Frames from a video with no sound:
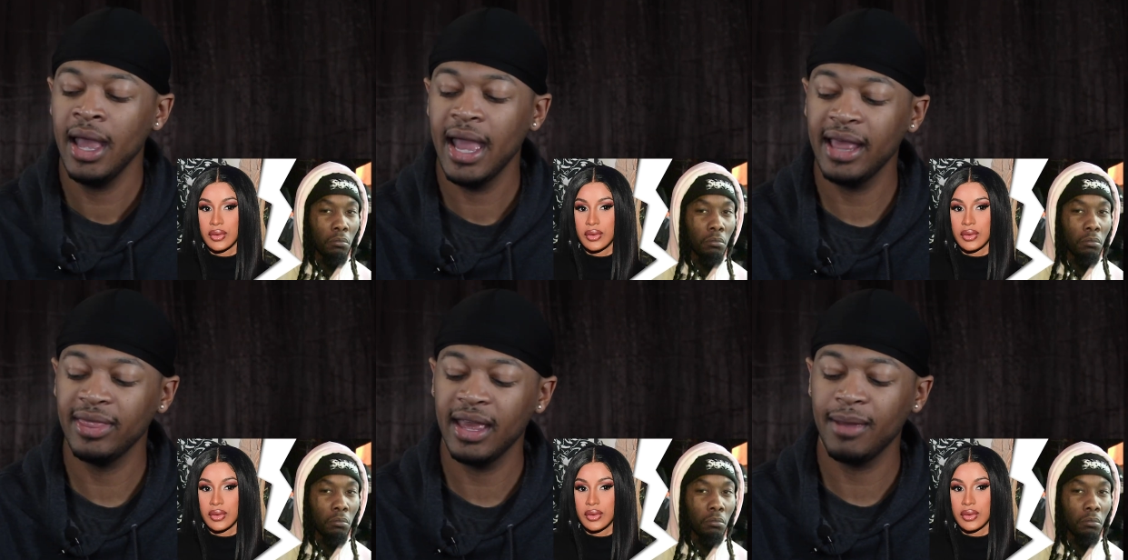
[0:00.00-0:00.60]

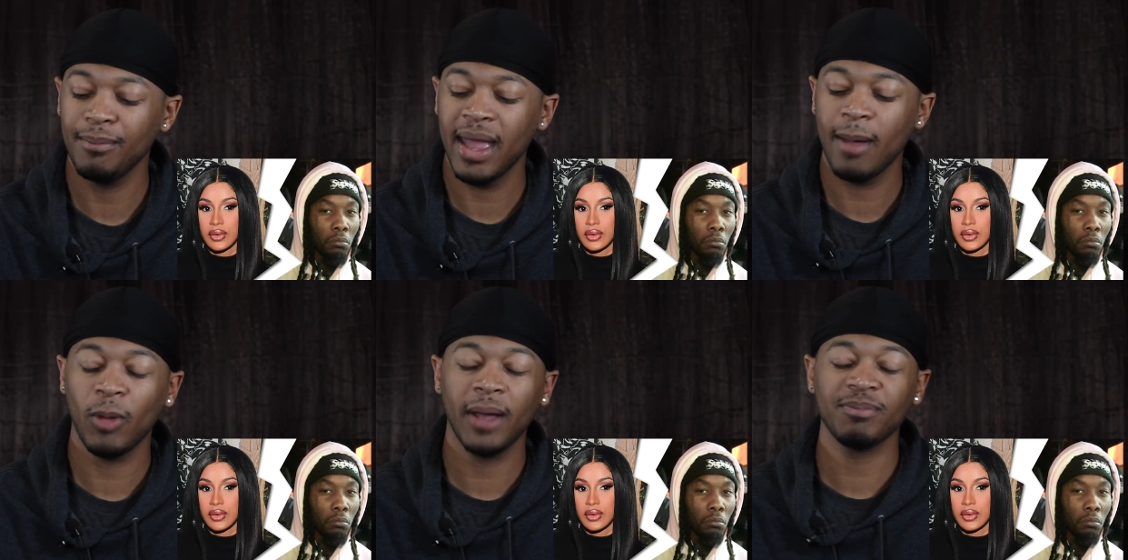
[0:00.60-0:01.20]
Speaker 1: And then,
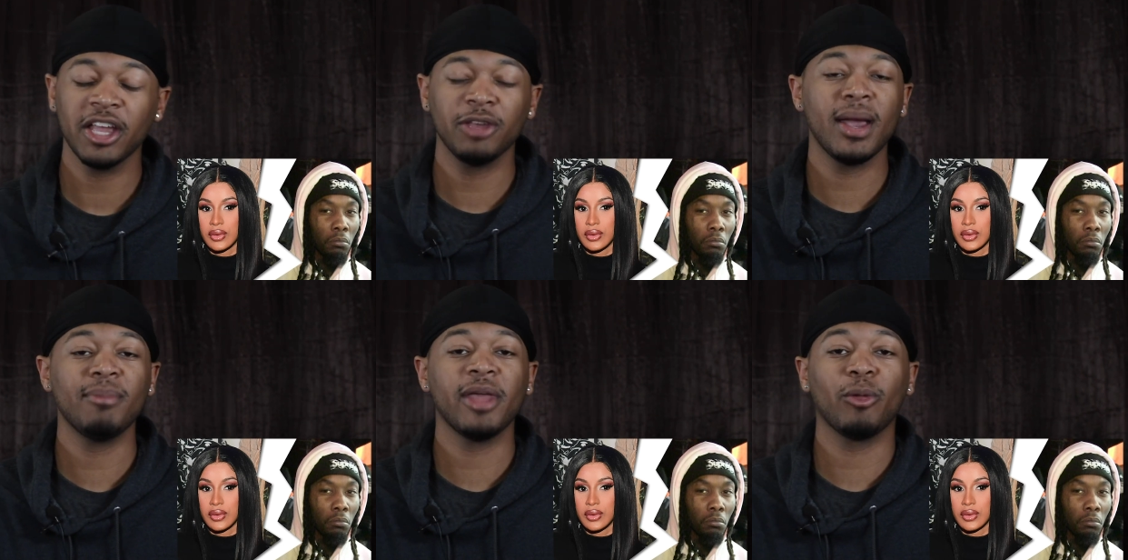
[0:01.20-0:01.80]
bam, wham, thank you,
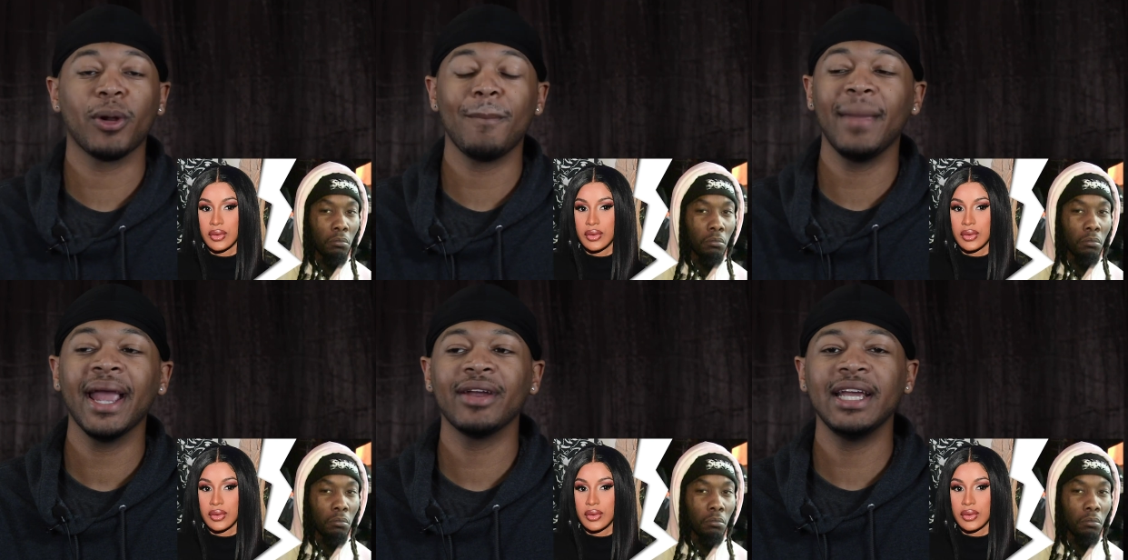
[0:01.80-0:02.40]
ma'am, they were
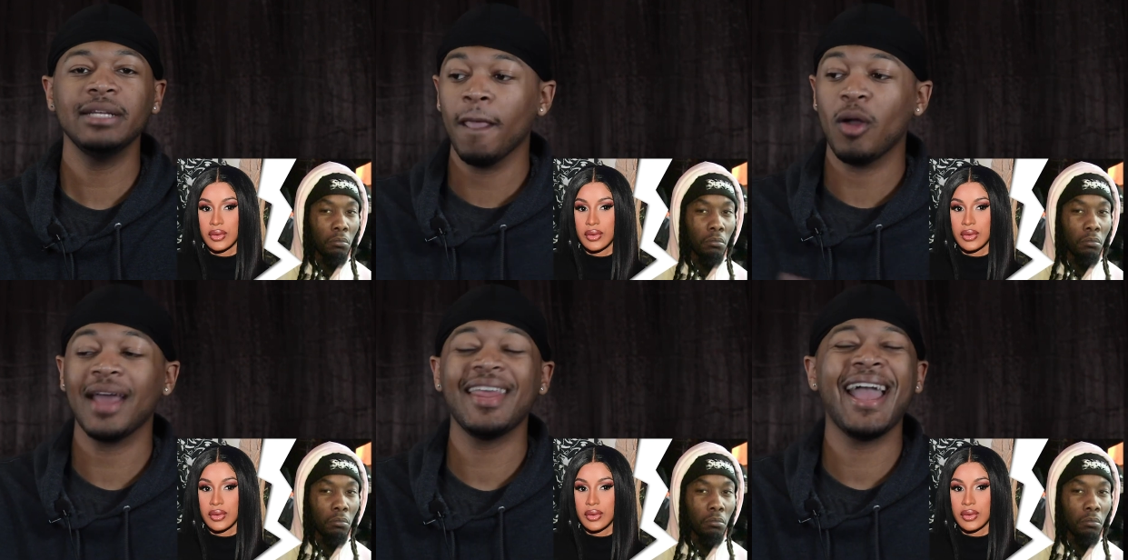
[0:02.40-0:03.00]
married.
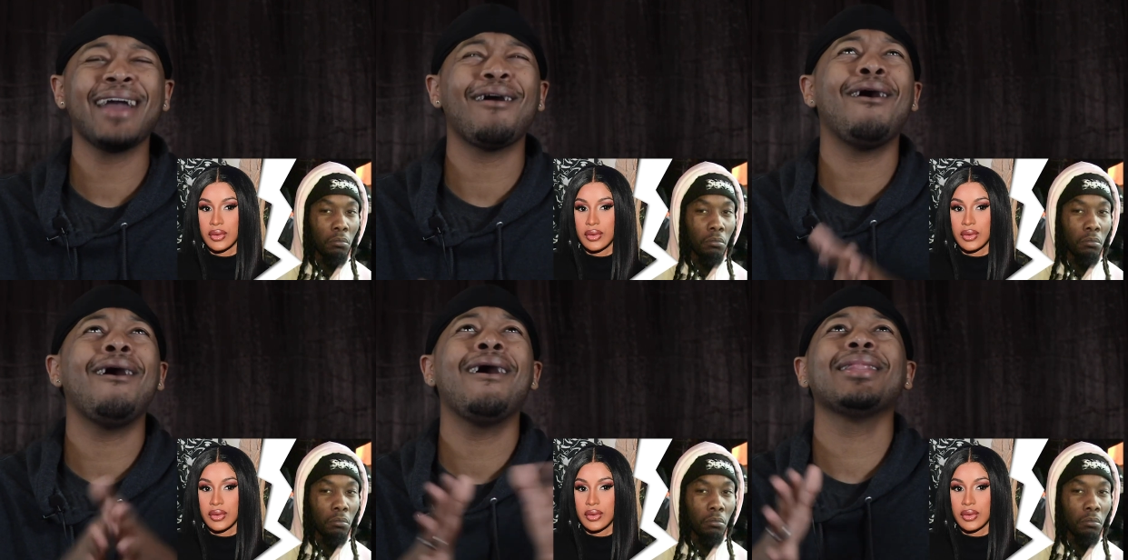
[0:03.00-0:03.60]
Okay, they had
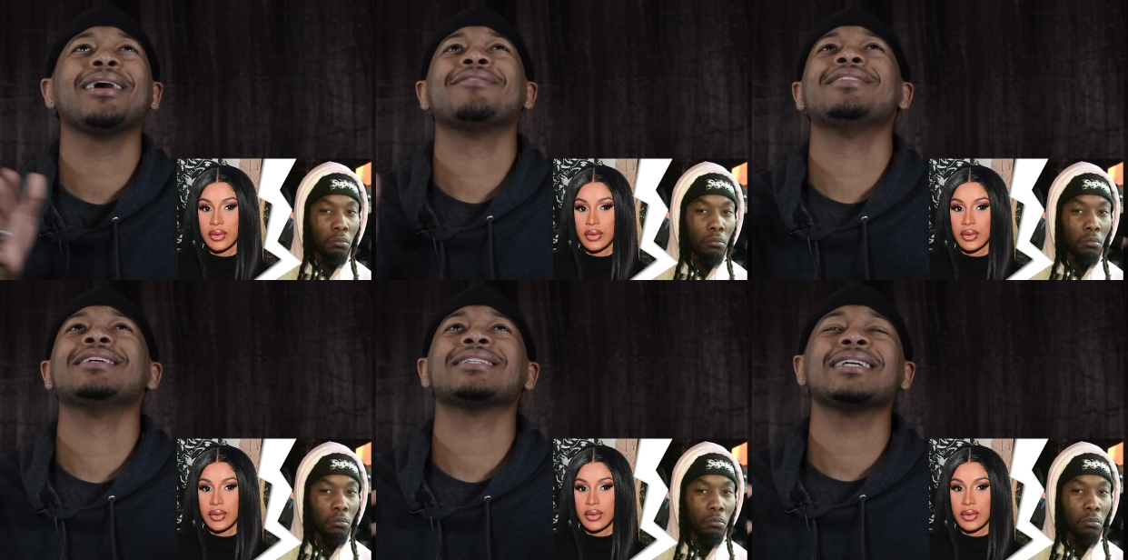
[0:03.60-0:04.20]
all of
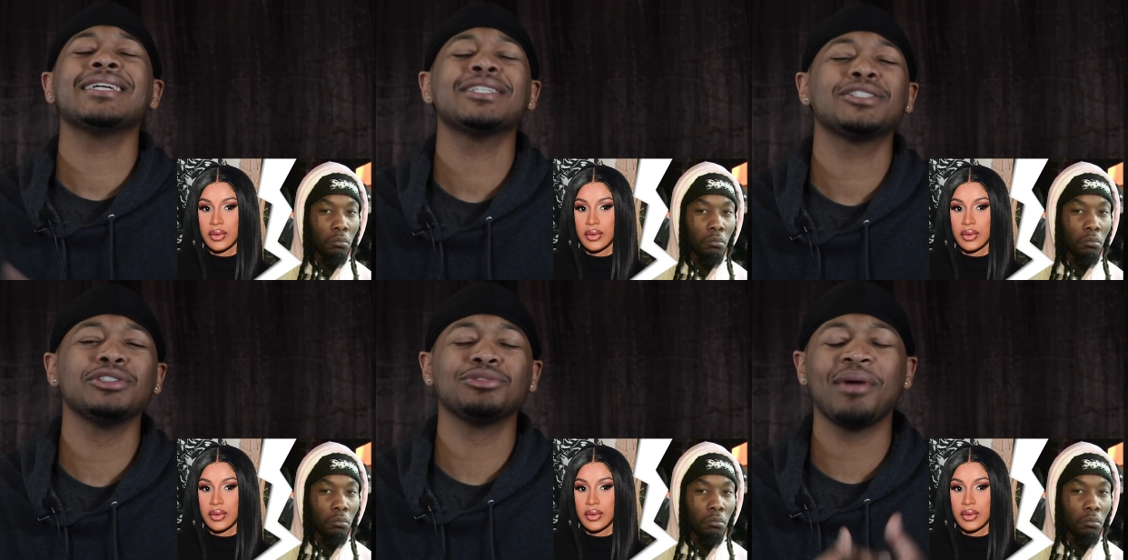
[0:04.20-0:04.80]
these
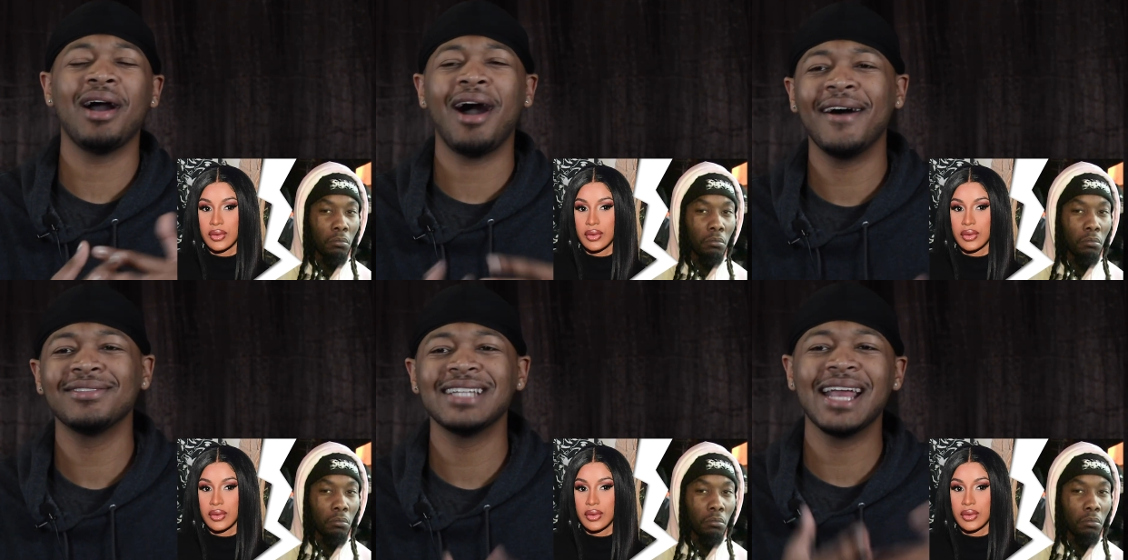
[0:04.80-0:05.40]
issues with
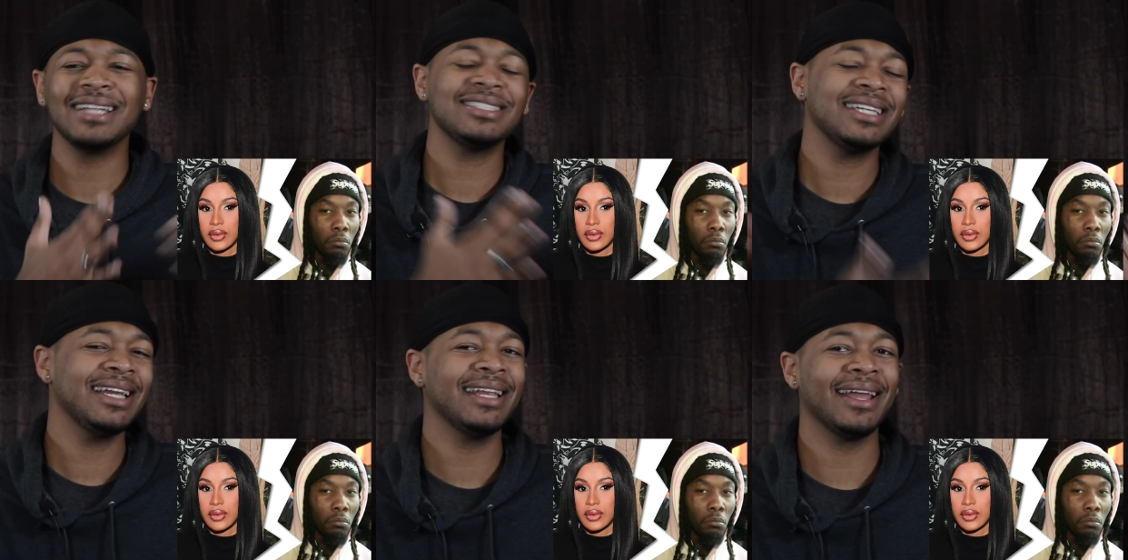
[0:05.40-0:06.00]
Offset
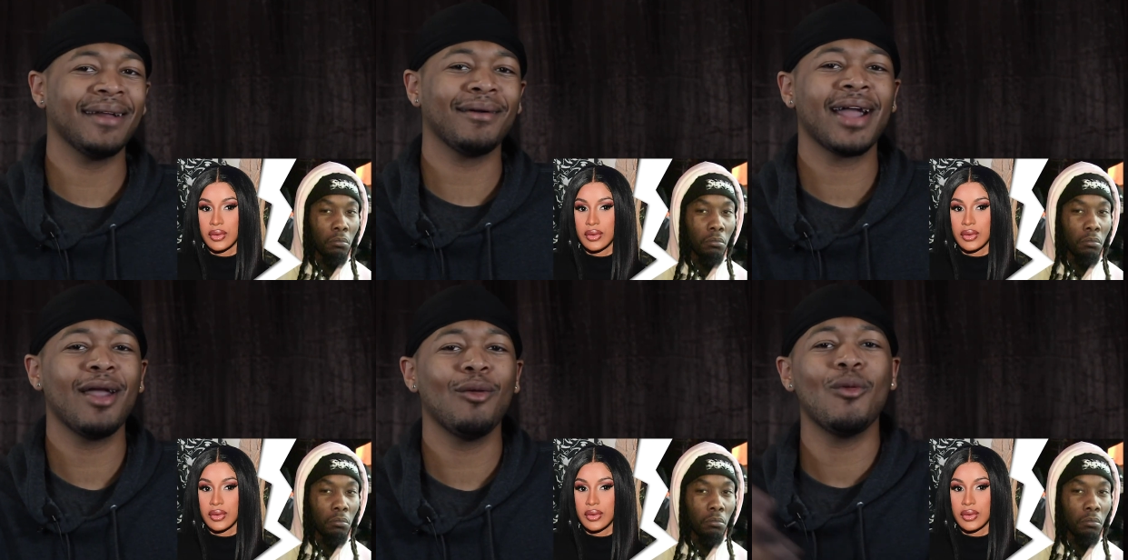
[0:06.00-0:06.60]
cheating,
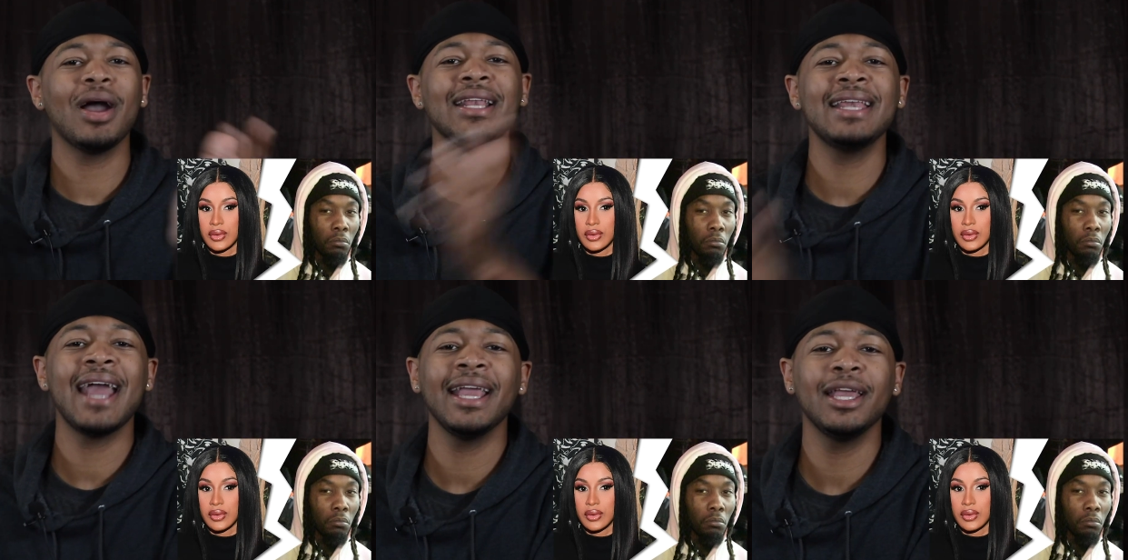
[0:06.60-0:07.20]
okay? One
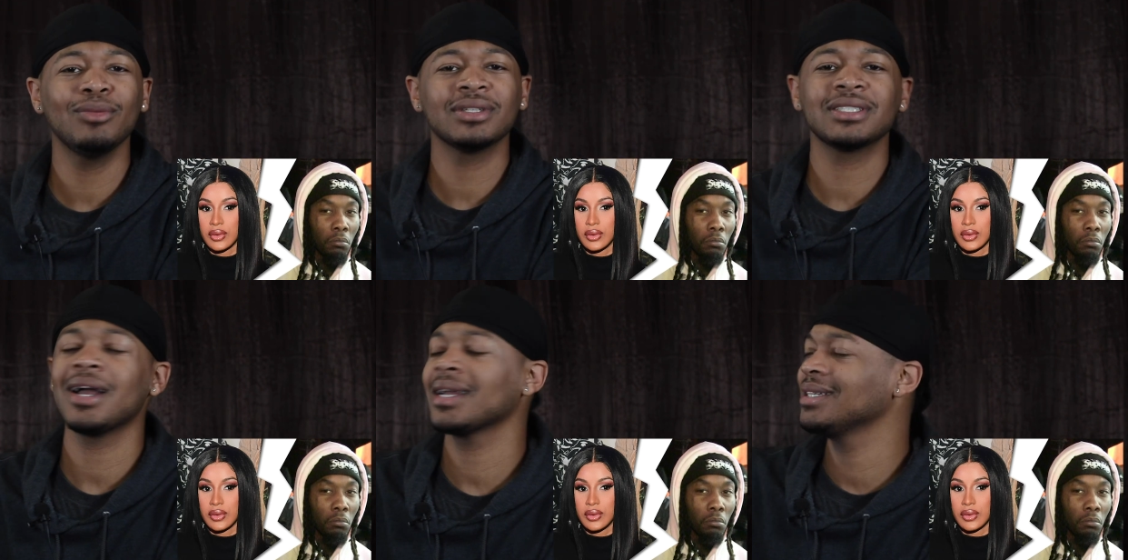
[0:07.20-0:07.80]
day he was
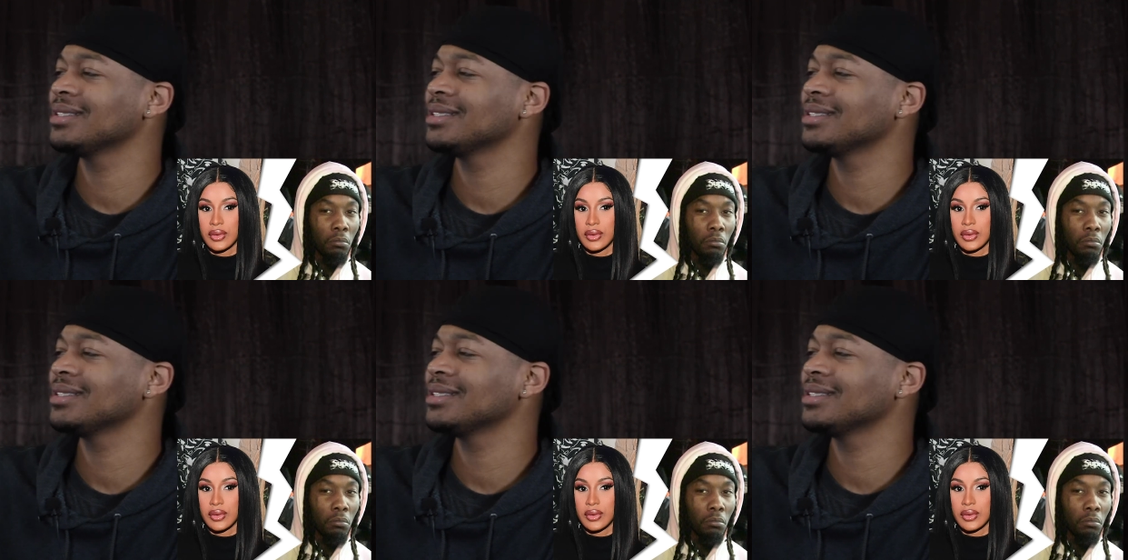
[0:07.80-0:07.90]
talking to